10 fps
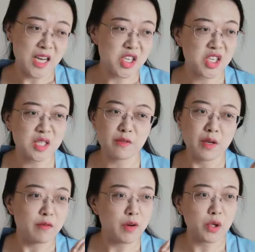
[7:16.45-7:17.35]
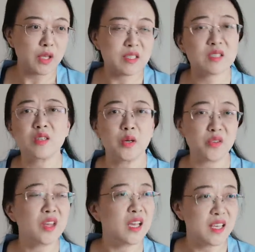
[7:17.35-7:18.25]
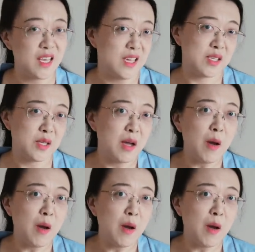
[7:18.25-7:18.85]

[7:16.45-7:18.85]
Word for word: She's very good at stealth, yes.